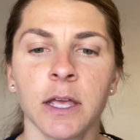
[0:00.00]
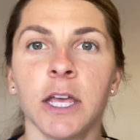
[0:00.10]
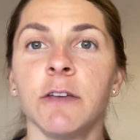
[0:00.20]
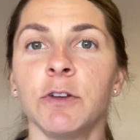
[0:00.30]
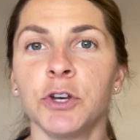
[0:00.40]

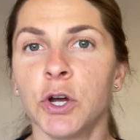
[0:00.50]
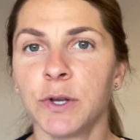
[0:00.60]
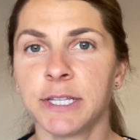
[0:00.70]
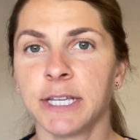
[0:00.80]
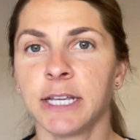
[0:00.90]
If you're
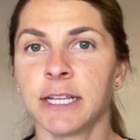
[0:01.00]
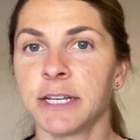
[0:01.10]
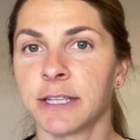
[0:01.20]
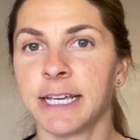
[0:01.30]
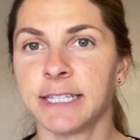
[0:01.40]
noticing
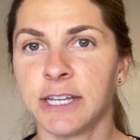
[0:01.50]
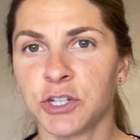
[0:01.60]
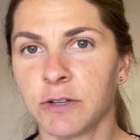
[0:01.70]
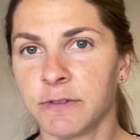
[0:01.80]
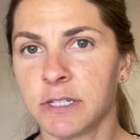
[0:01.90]

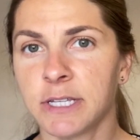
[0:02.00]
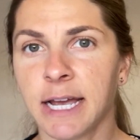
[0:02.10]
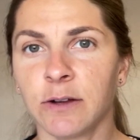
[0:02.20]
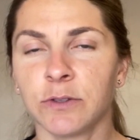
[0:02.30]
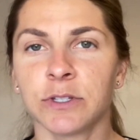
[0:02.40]
dentalization of these
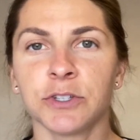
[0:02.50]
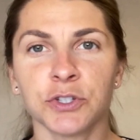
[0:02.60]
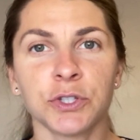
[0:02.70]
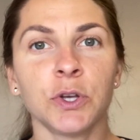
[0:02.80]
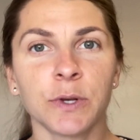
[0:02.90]
sounds,
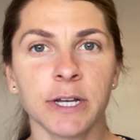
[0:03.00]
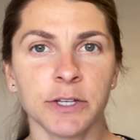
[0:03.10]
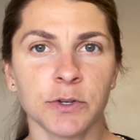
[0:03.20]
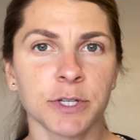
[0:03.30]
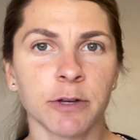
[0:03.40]
just note it on
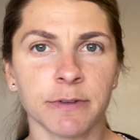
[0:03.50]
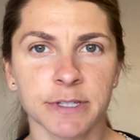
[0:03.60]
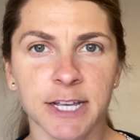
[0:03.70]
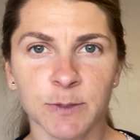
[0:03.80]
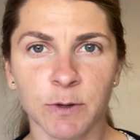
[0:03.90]
your
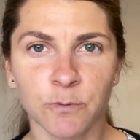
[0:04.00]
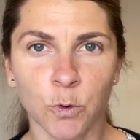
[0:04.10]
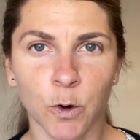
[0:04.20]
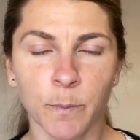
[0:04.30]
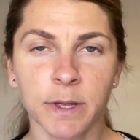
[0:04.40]
self-assessment
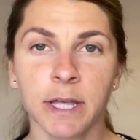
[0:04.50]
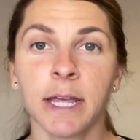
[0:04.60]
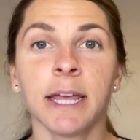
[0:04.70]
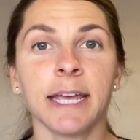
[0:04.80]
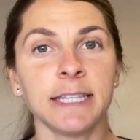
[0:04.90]
form
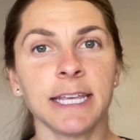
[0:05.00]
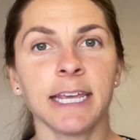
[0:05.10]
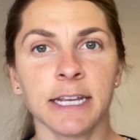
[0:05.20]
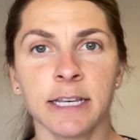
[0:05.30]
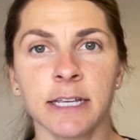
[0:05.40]
and
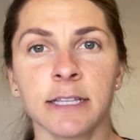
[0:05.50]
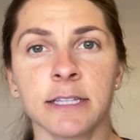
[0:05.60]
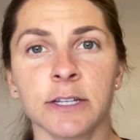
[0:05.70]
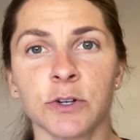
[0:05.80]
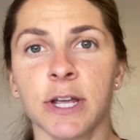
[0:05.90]
take it into
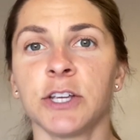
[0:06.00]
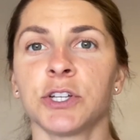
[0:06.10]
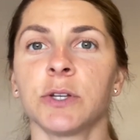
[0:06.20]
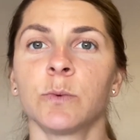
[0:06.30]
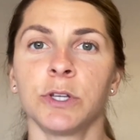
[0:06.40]

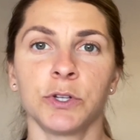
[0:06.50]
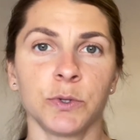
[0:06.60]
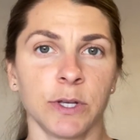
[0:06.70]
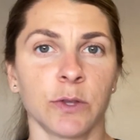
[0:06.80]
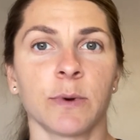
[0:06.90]
consideration when you're
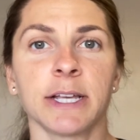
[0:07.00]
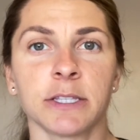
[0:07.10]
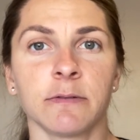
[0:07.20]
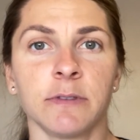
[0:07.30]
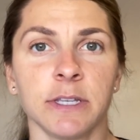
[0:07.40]
doing the rest
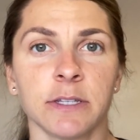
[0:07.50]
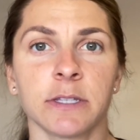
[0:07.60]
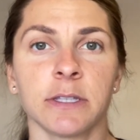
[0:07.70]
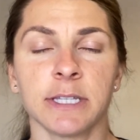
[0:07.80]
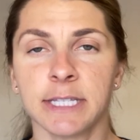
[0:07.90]
of
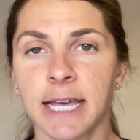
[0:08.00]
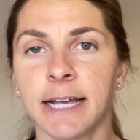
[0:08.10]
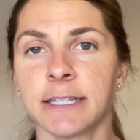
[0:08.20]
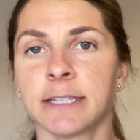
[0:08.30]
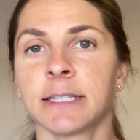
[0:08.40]
these
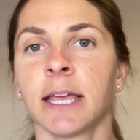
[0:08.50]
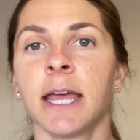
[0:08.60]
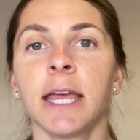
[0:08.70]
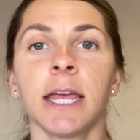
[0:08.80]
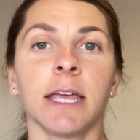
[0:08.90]
tests.
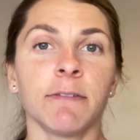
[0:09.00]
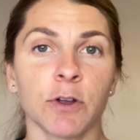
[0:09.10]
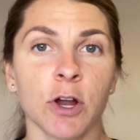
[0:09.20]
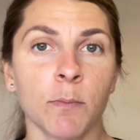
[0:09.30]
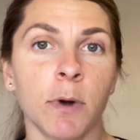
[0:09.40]
If there
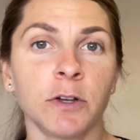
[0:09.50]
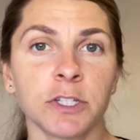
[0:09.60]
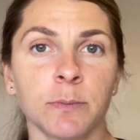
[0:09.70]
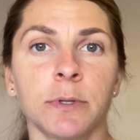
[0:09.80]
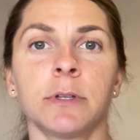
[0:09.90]
are
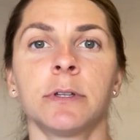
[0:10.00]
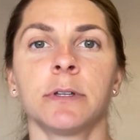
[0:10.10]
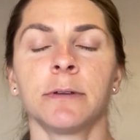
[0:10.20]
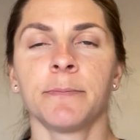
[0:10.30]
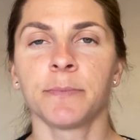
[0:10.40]

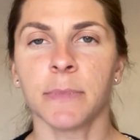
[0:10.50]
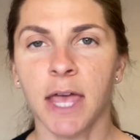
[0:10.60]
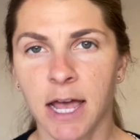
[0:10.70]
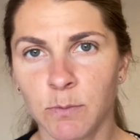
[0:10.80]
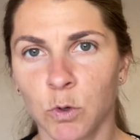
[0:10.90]
multiple
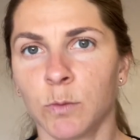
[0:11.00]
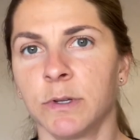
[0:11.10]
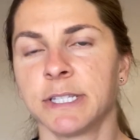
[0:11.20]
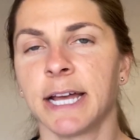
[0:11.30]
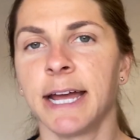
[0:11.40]
abnormal
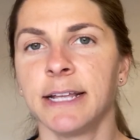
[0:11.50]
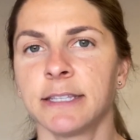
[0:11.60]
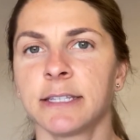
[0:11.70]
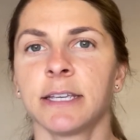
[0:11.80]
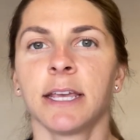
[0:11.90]

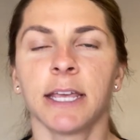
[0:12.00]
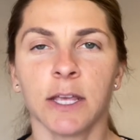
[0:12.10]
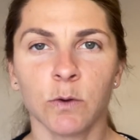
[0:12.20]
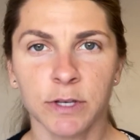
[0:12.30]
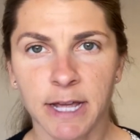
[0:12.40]
signs, it
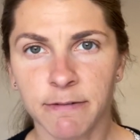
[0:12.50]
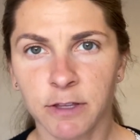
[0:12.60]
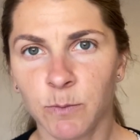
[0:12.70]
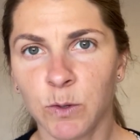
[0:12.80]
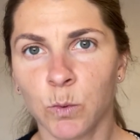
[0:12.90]
would
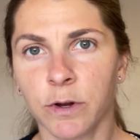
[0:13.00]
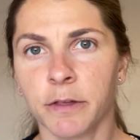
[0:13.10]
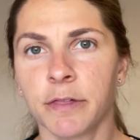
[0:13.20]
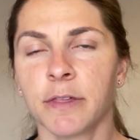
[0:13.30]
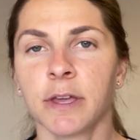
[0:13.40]
definitely be
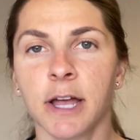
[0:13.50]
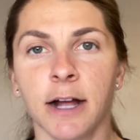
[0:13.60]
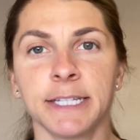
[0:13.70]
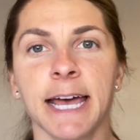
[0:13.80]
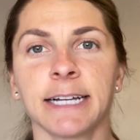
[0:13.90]
worth
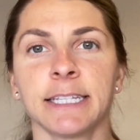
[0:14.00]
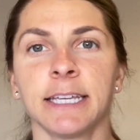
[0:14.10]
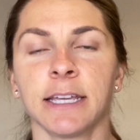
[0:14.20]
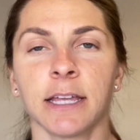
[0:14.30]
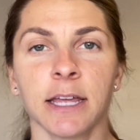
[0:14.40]

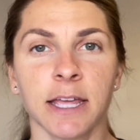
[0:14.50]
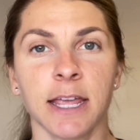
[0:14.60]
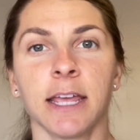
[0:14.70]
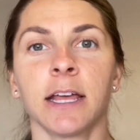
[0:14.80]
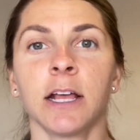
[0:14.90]
contacting
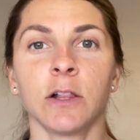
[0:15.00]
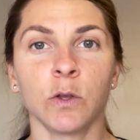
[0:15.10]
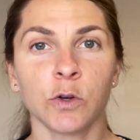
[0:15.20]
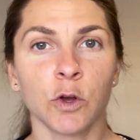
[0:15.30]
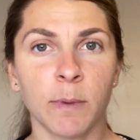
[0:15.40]
a
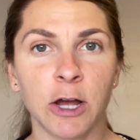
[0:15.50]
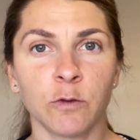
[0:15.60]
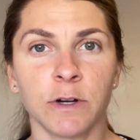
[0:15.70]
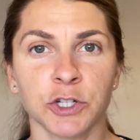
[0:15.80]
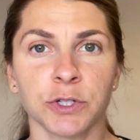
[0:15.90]
local
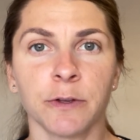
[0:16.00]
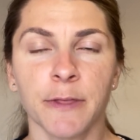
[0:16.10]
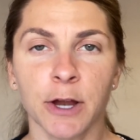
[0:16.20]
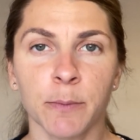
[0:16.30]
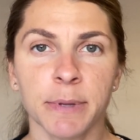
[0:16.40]
myofunctional
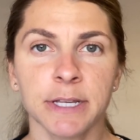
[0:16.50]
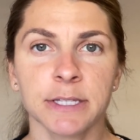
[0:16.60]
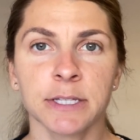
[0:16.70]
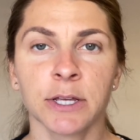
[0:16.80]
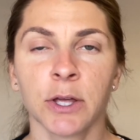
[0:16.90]

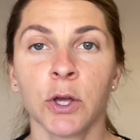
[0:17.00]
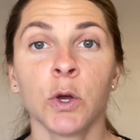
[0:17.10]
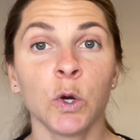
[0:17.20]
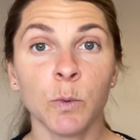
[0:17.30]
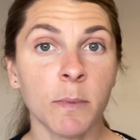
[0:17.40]
therapist
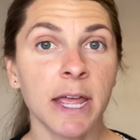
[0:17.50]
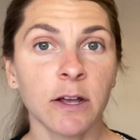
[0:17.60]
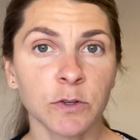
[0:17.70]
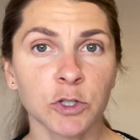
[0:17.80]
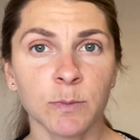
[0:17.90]
who may
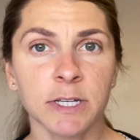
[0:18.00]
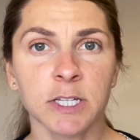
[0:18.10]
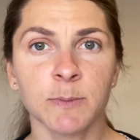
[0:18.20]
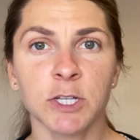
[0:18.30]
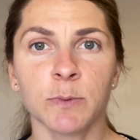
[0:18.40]
also be a
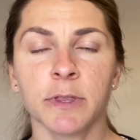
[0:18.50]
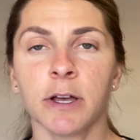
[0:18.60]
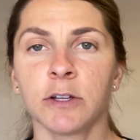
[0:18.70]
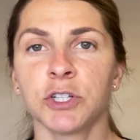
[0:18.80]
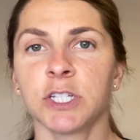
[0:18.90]
speech
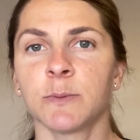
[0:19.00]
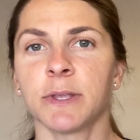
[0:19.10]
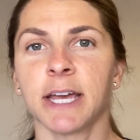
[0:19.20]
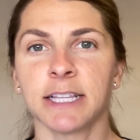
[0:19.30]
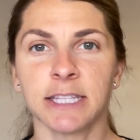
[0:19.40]
pathologist, but
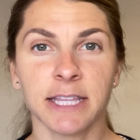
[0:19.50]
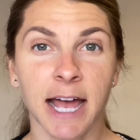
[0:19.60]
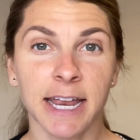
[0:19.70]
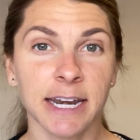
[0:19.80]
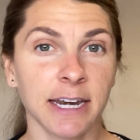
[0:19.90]
that's
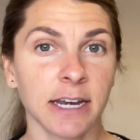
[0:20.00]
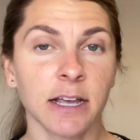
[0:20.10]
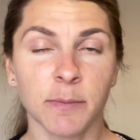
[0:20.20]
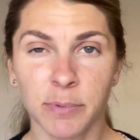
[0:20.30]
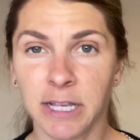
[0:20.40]
not
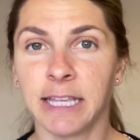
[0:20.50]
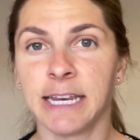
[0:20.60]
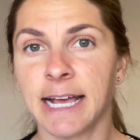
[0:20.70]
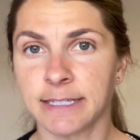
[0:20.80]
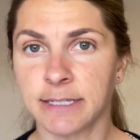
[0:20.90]
completely
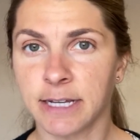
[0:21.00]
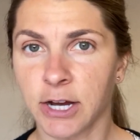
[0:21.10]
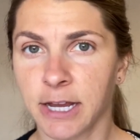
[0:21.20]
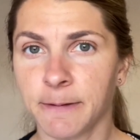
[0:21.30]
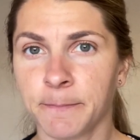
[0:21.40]
necessary.